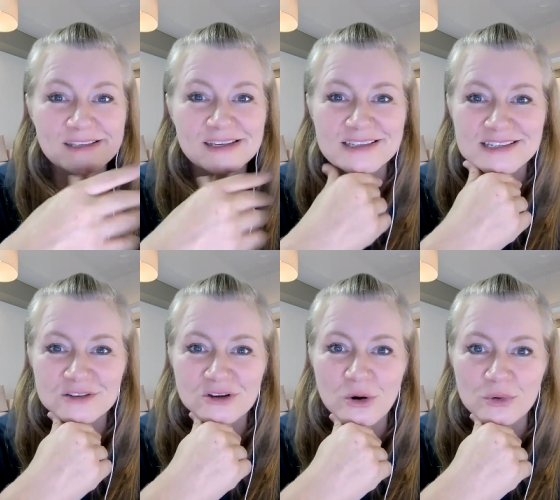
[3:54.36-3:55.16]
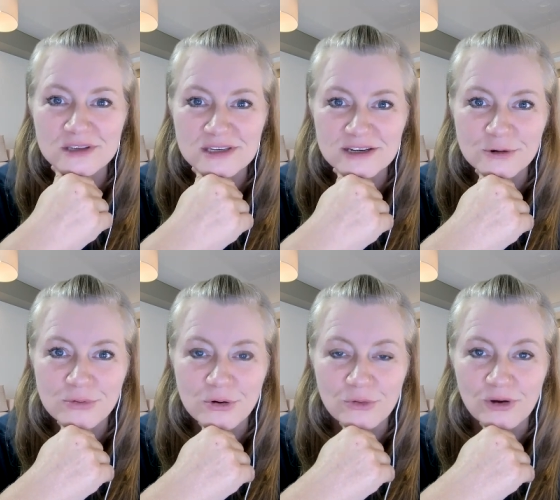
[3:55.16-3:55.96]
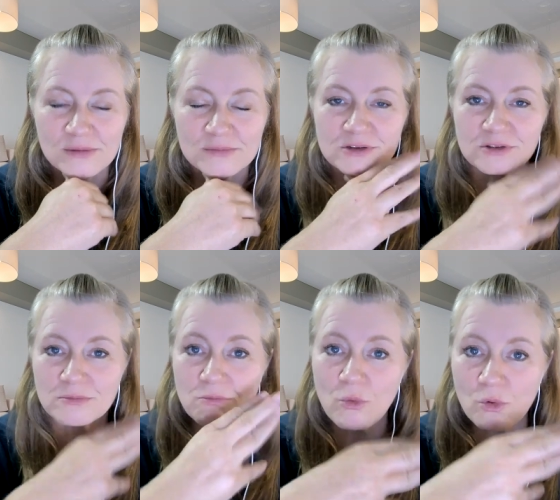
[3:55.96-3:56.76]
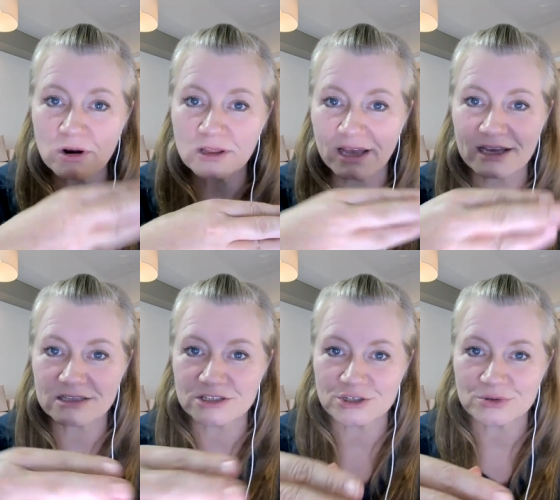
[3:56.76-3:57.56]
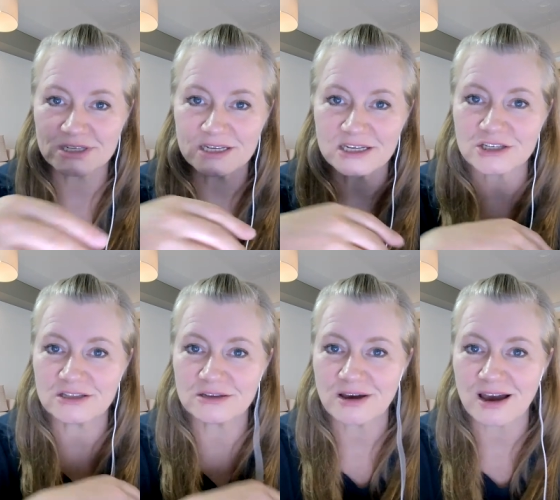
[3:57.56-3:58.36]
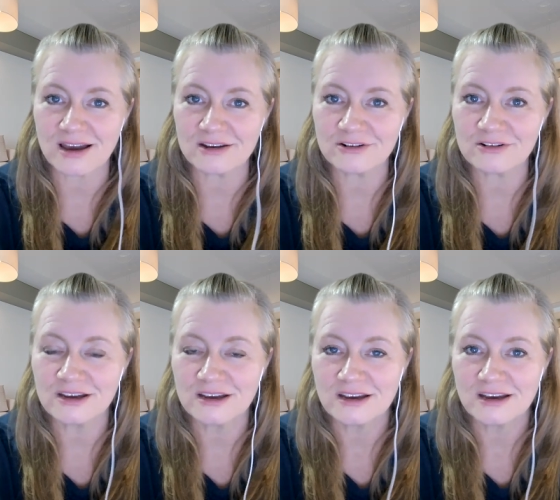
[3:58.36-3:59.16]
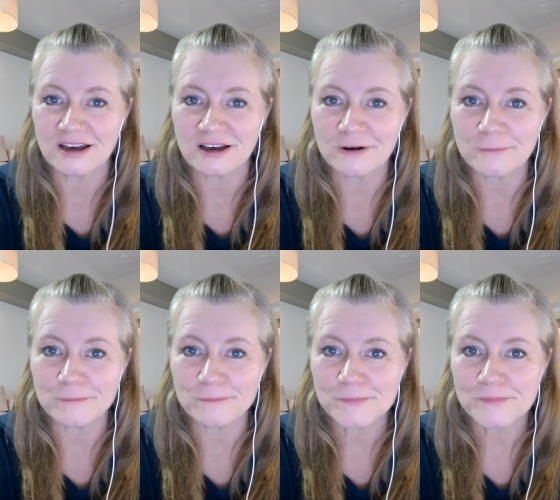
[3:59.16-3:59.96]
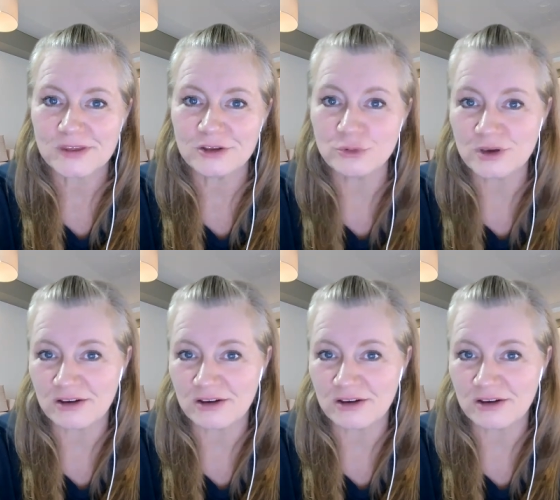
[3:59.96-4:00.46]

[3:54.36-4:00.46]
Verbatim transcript: but it does still go with the tier program. So the more classes you teach, the higher um, you